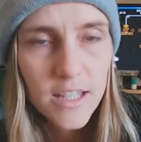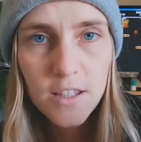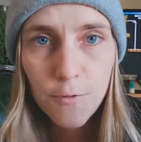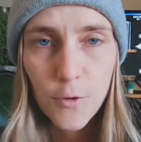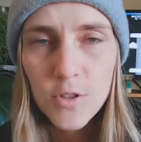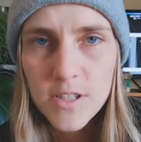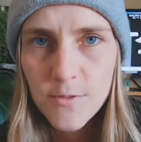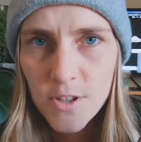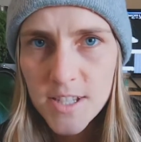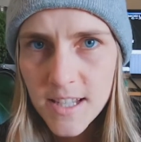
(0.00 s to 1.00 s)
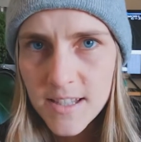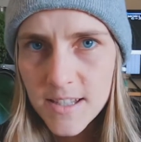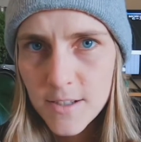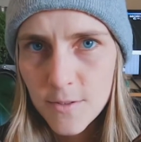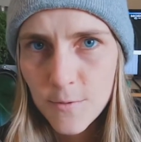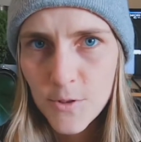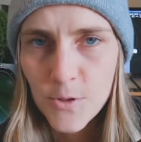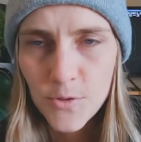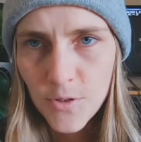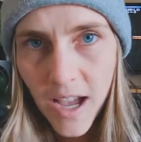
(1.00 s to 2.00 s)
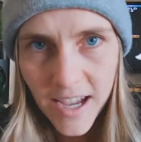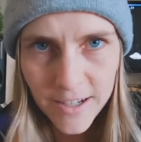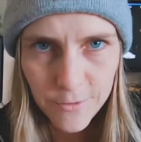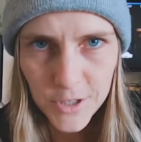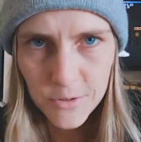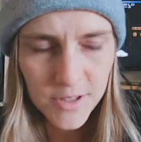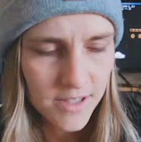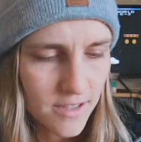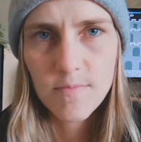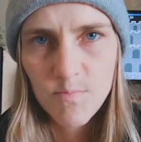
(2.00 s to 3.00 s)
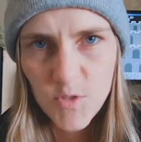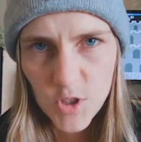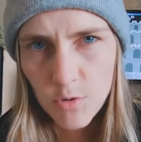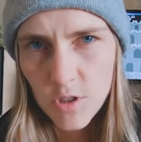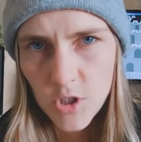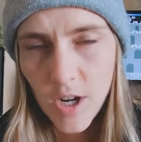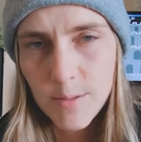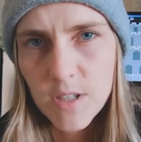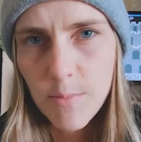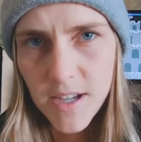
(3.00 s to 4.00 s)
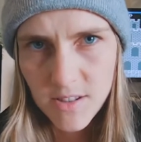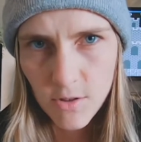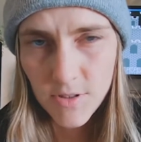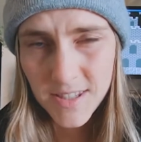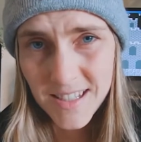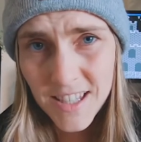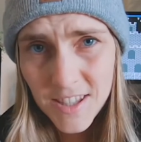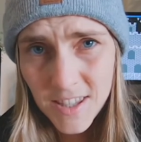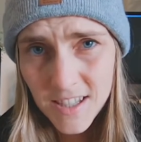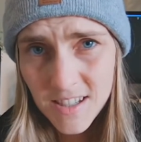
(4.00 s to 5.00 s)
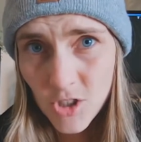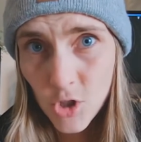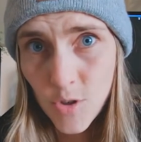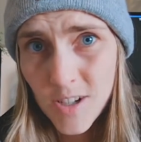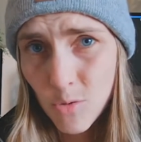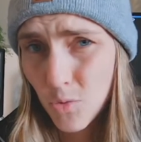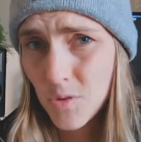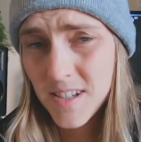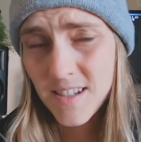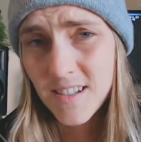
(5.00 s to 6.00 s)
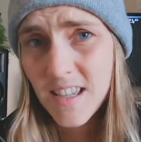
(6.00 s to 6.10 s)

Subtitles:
The phone is very sensitive to high frequencies, so you want to try and minimize those. Another thing is to drink water.